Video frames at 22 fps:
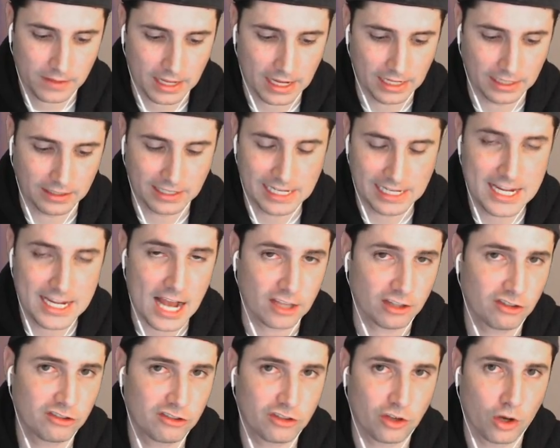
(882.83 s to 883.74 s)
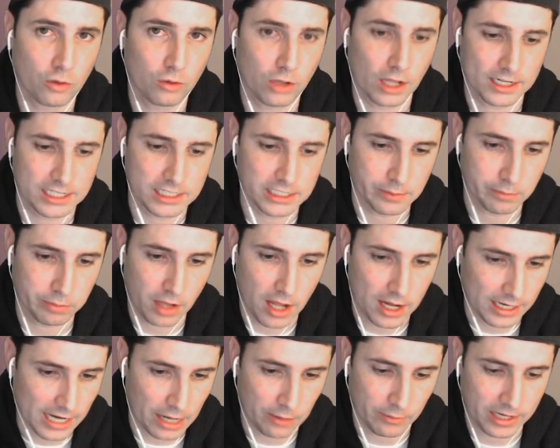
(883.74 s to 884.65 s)
He got so lucky to
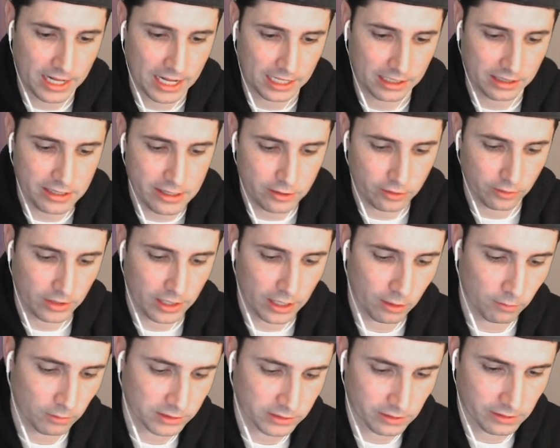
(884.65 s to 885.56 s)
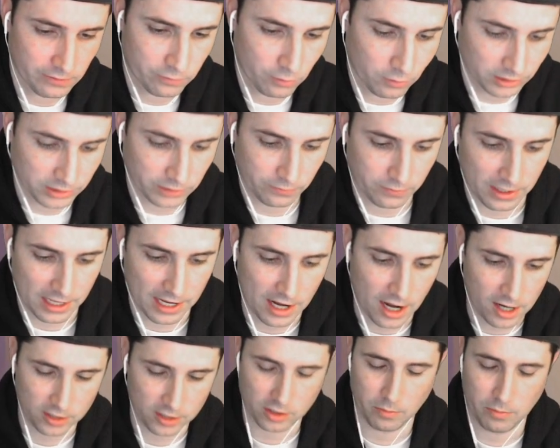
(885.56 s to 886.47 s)
block. I would have had lethal there if it wasn't for that
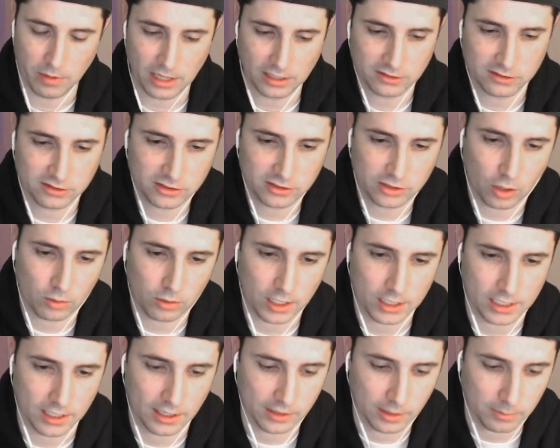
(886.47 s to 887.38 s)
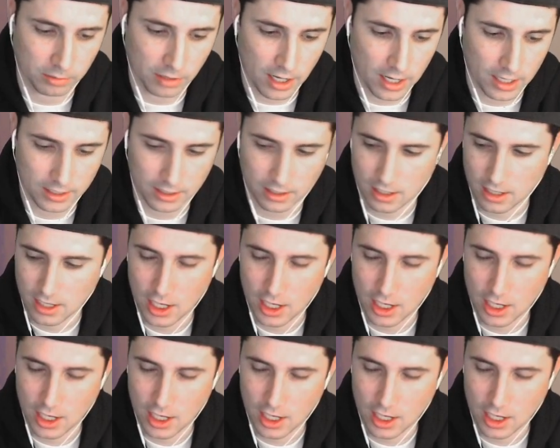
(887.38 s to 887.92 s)
Octopet. So lucky on the block.